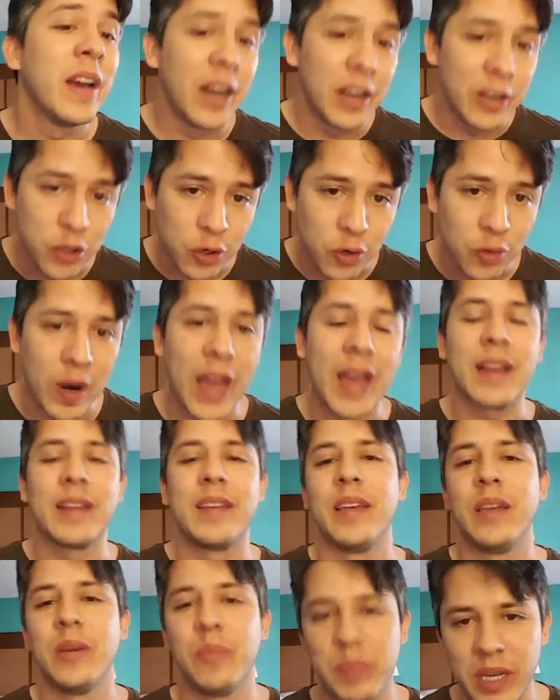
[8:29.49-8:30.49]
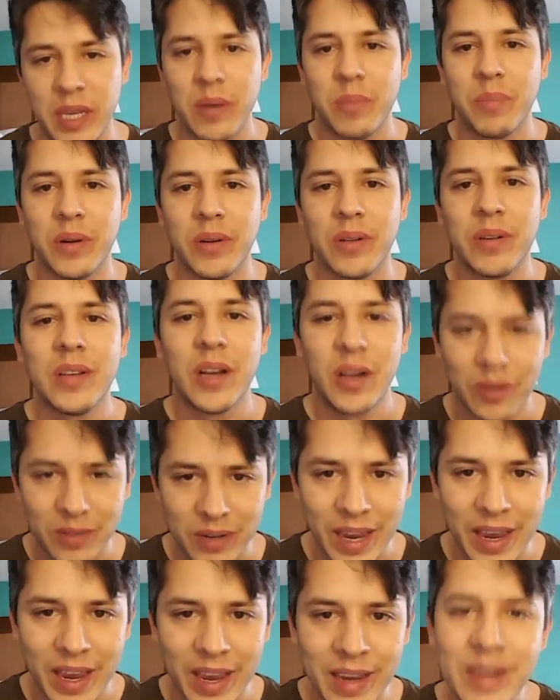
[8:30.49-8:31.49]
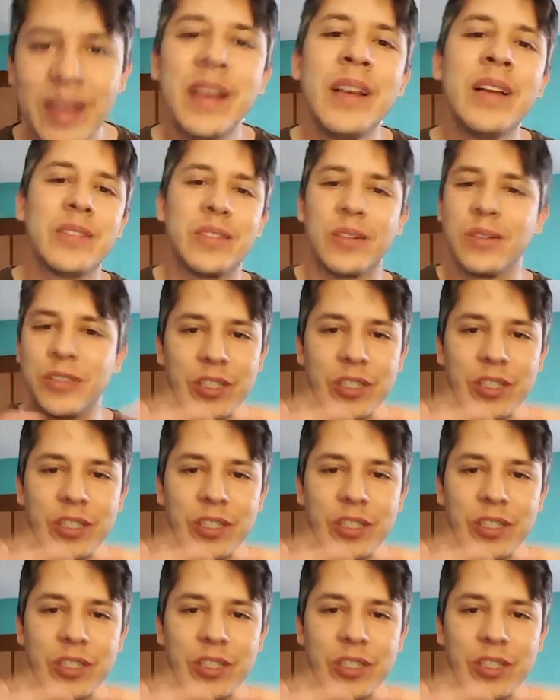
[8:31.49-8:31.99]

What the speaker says: attracting people. Okay? So